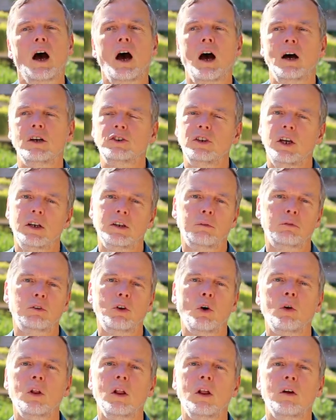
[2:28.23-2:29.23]
She has a
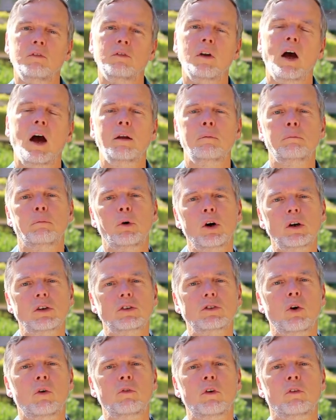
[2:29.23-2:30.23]
total of 9
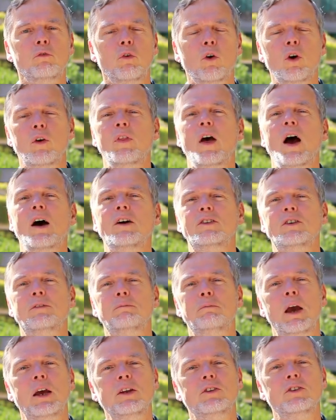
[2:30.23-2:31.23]
books, over
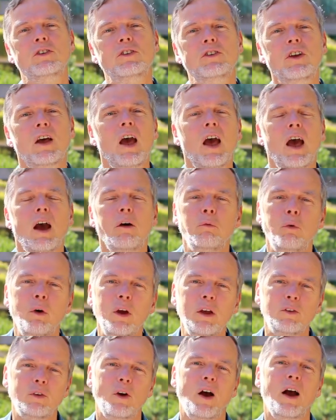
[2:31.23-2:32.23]
4,000 pages.
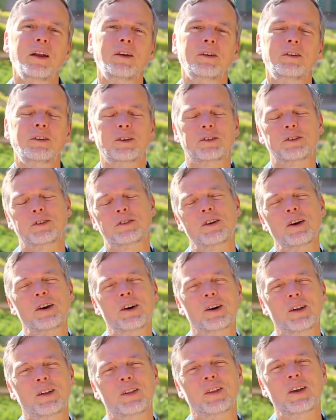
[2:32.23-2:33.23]
We try to
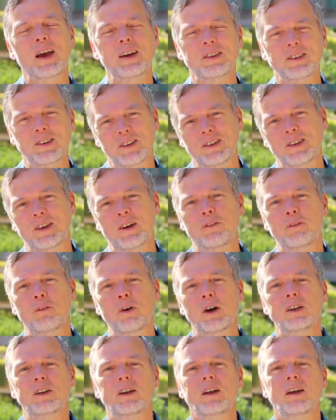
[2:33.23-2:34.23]
distill the essence of
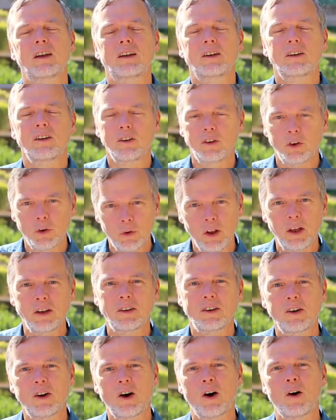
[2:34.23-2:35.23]
what you
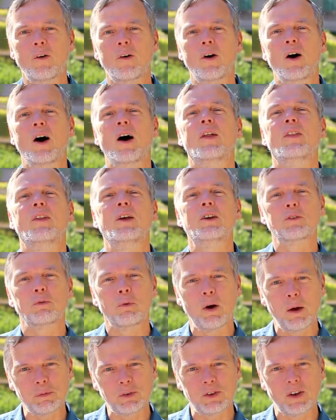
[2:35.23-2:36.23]
need to know on this
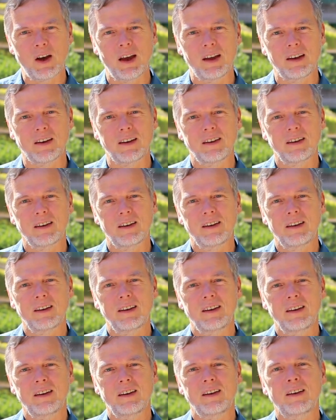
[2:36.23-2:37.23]
website.
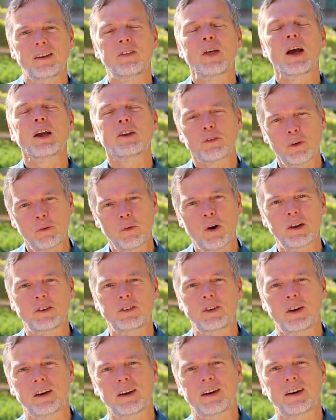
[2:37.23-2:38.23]
Thanks for
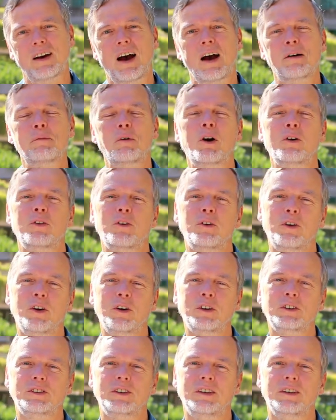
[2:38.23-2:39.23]
watching. I'm Arthur
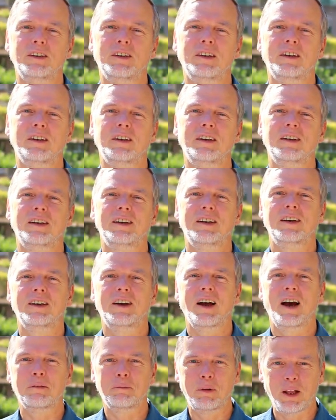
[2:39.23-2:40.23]
Dirksen.
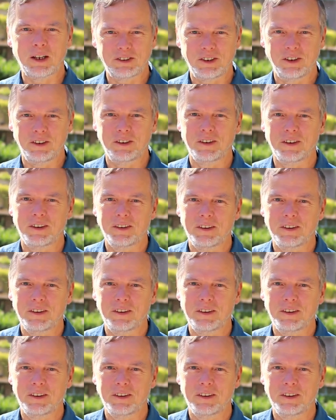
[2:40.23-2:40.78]
God bless you.